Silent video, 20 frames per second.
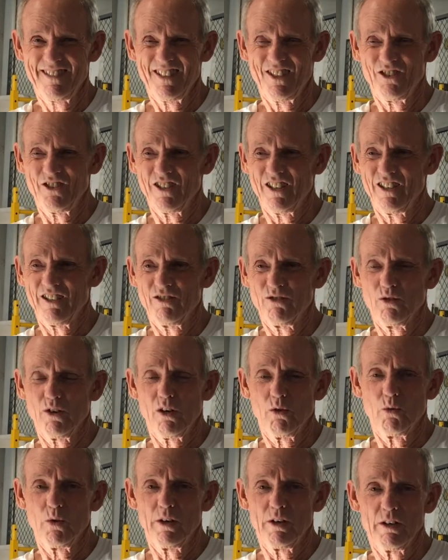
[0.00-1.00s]
Okay. Well,
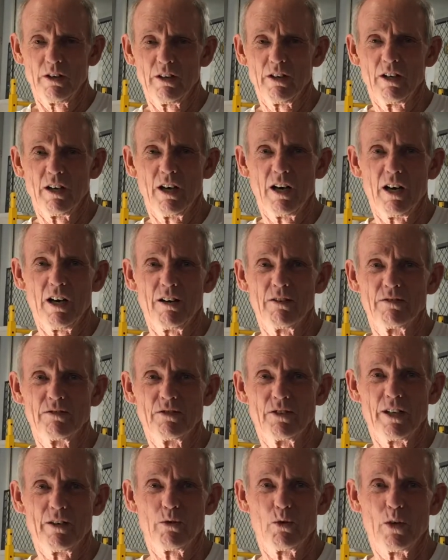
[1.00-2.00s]
we
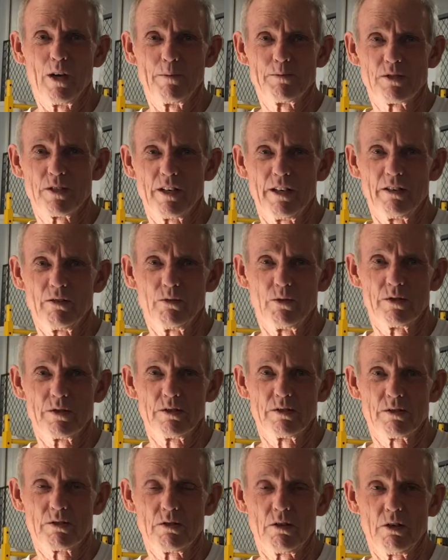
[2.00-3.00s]
have a website which
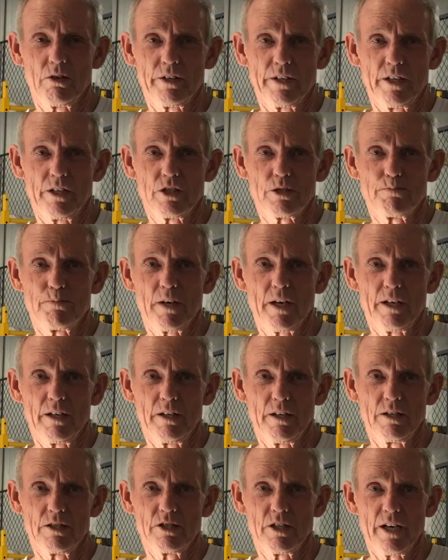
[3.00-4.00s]
is called
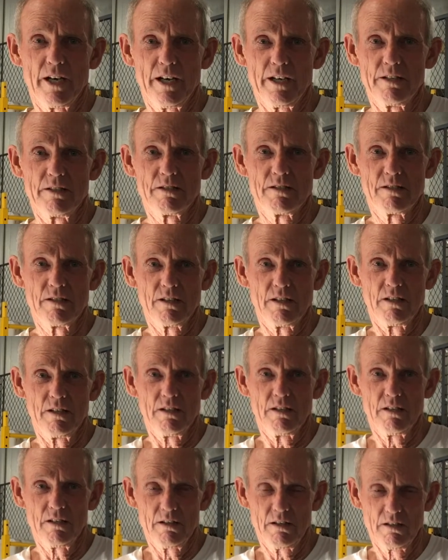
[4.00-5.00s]

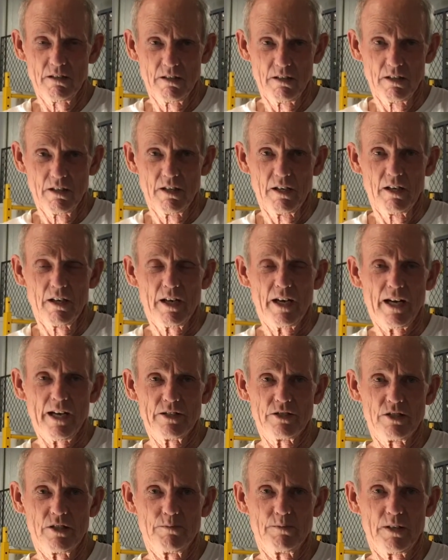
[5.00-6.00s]

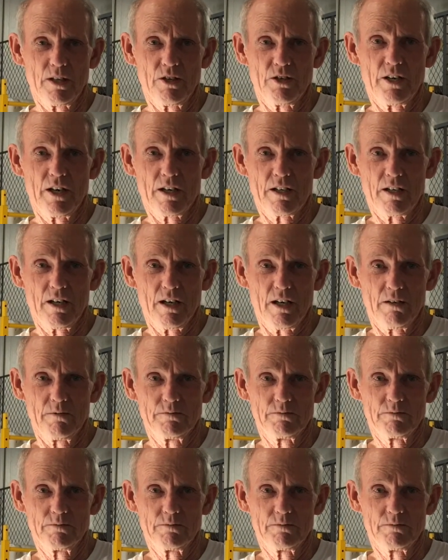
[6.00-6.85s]
inchbyinchaz@gmail.com.